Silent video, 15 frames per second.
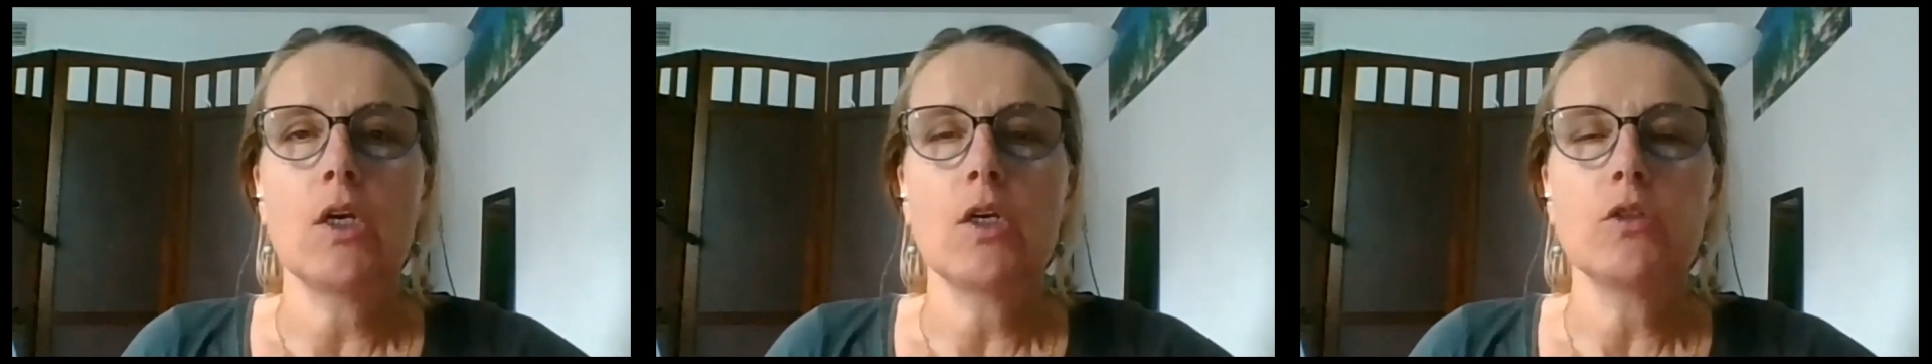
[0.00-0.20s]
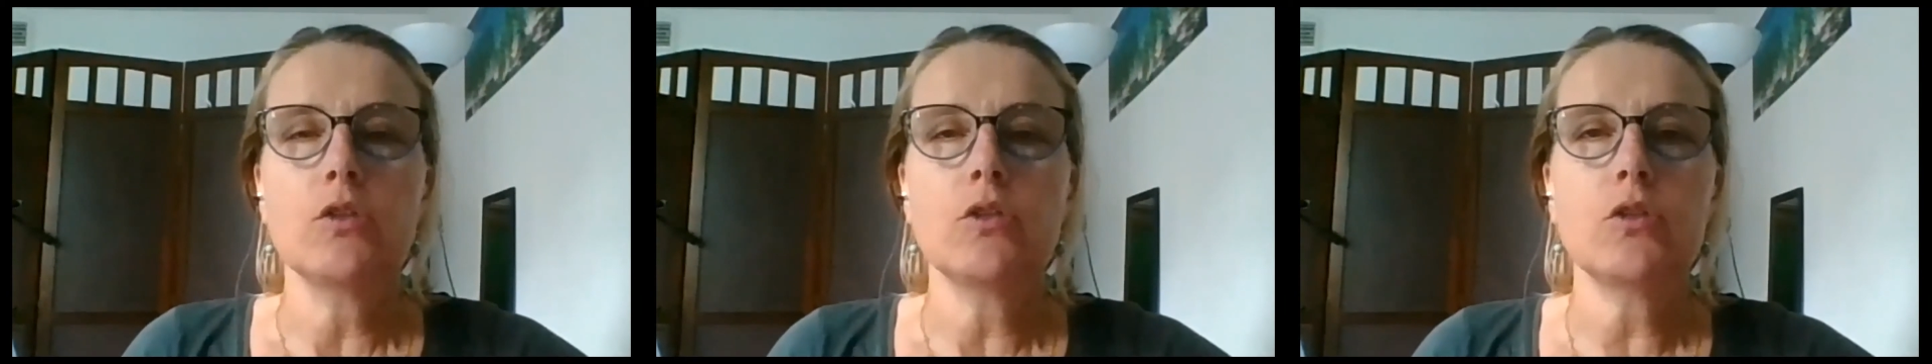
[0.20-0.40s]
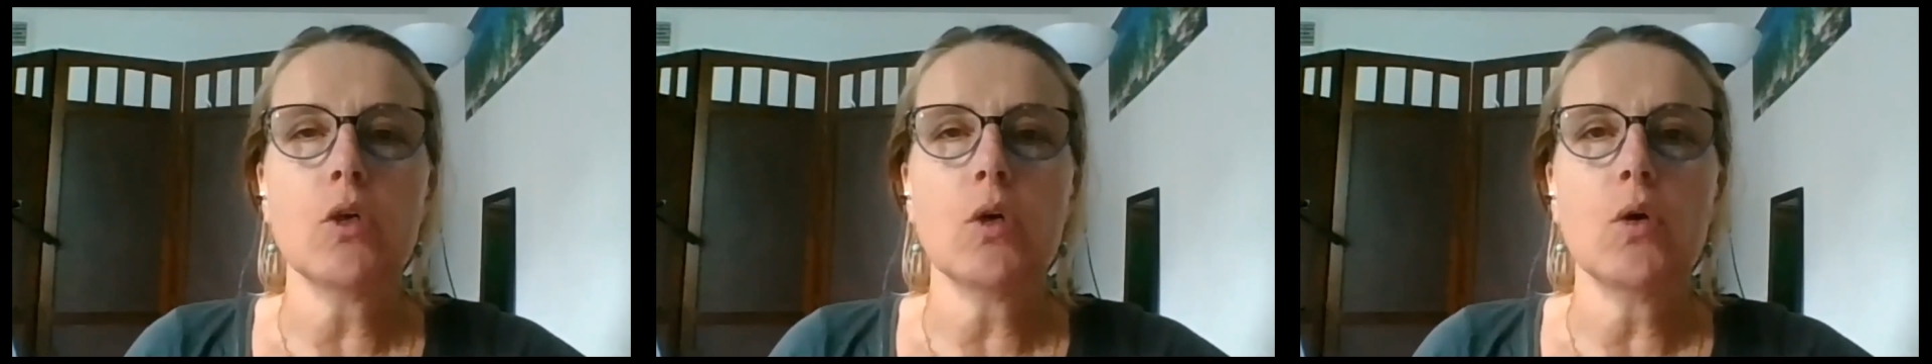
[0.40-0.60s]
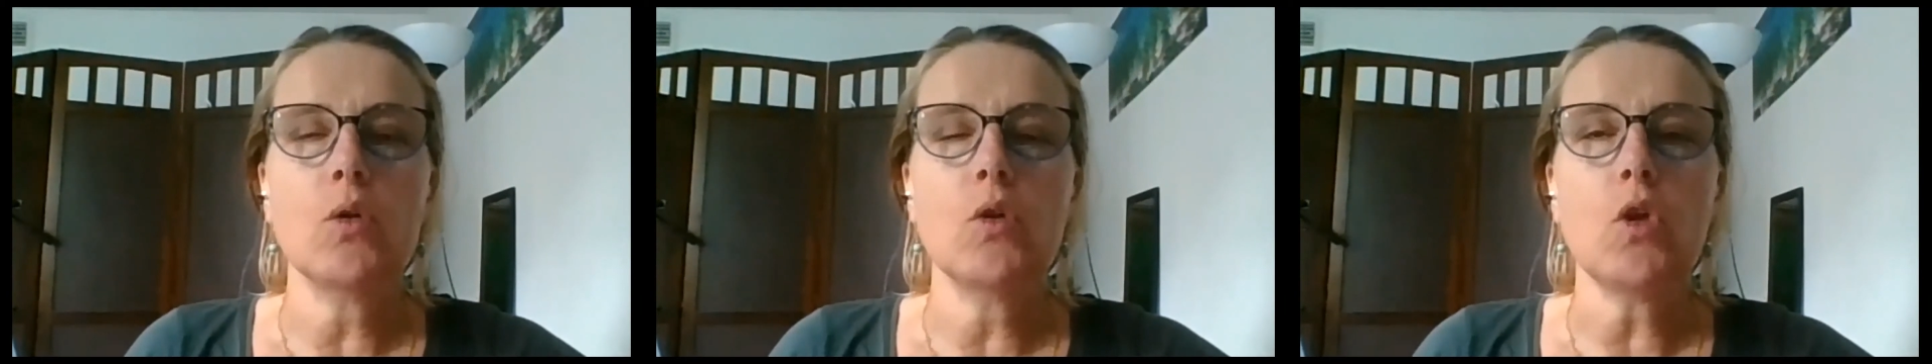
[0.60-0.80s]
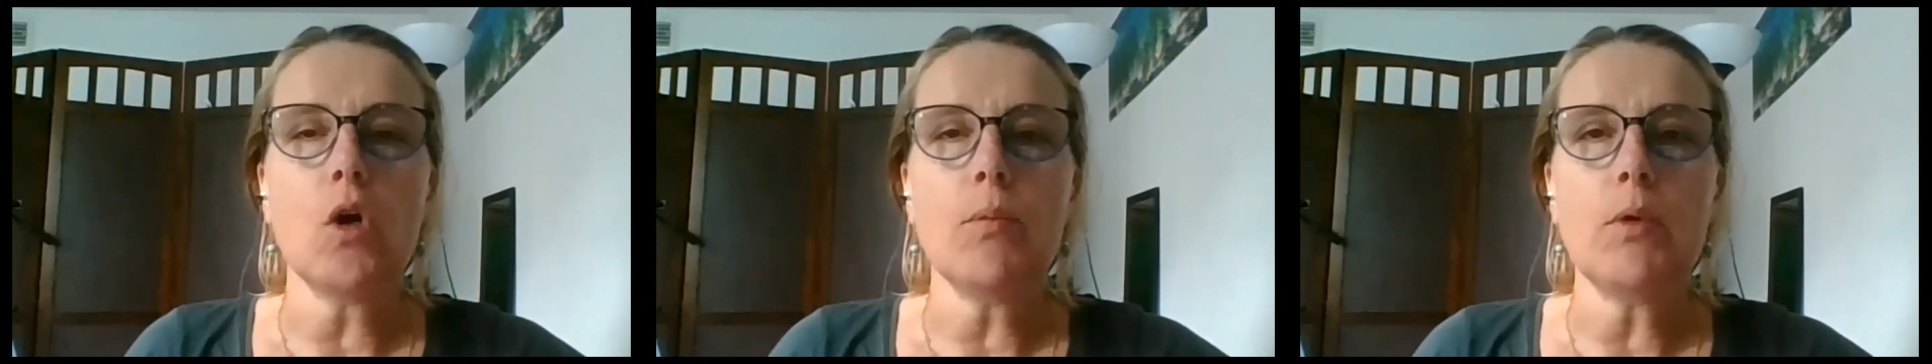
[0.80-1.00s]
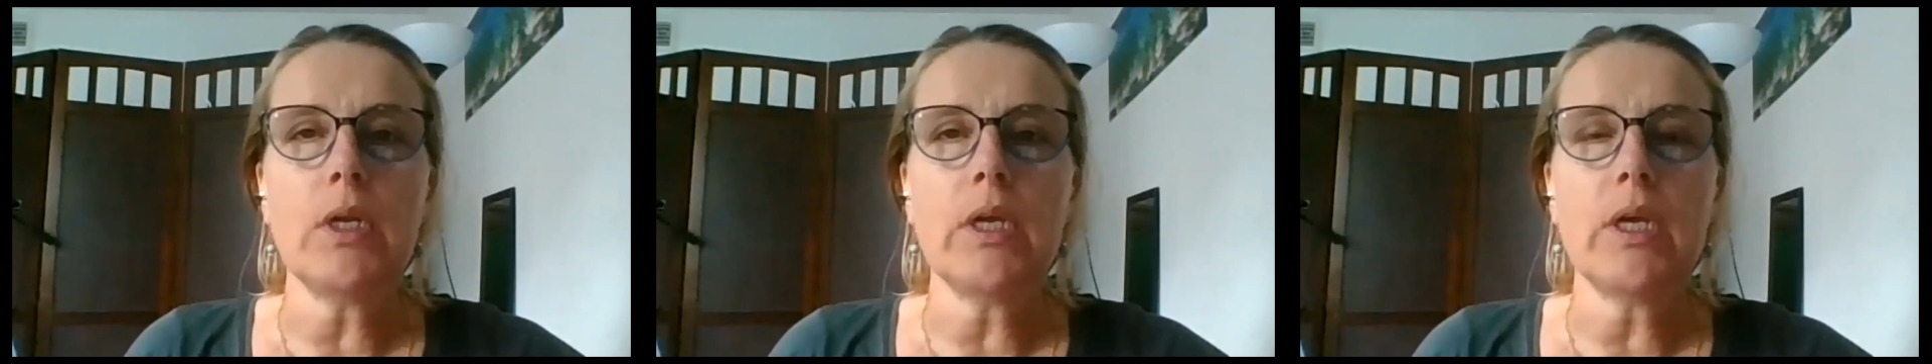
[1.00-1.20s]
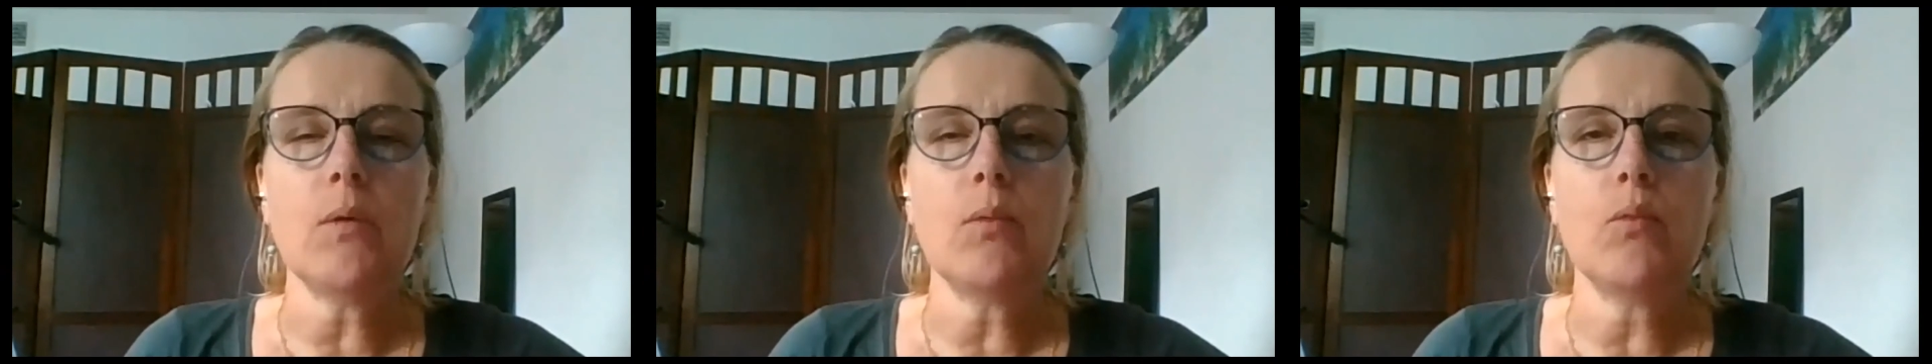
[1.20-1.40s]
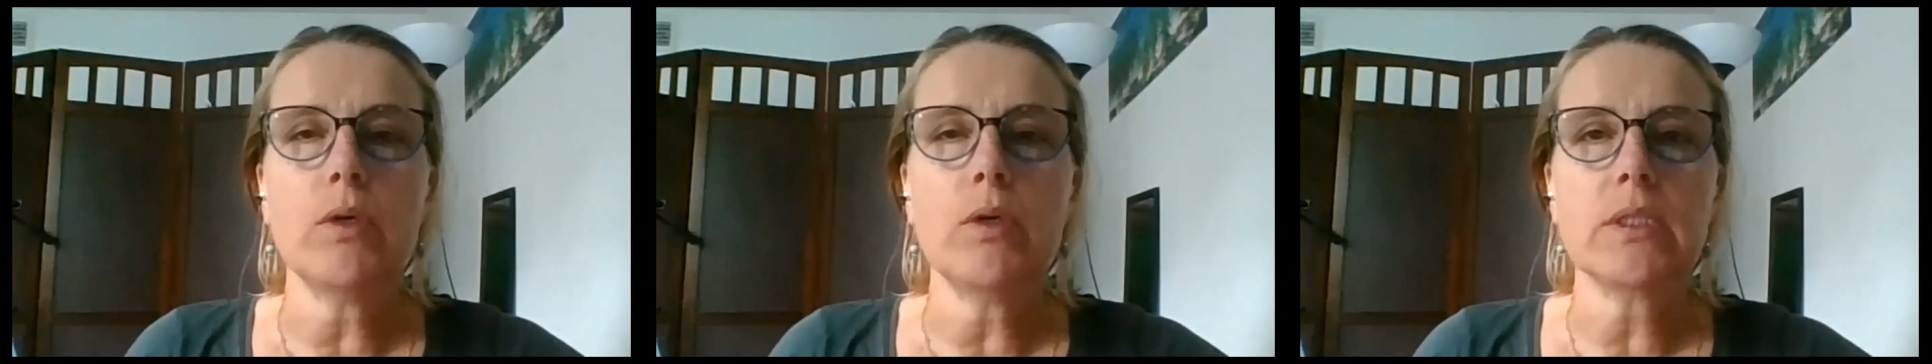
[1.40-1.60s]
So normally
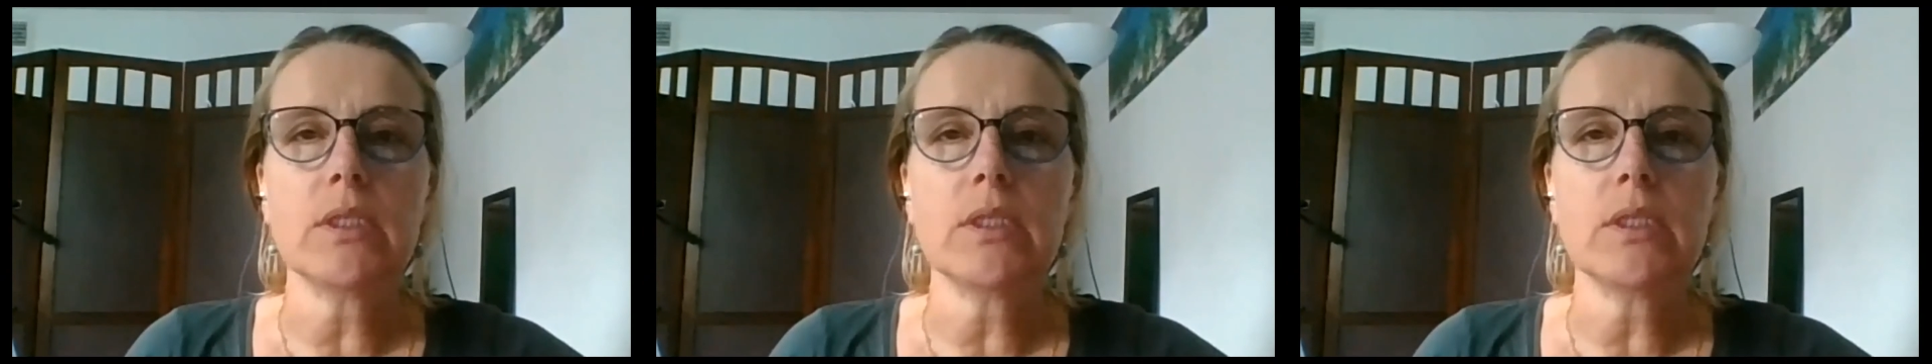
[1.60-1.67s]
what's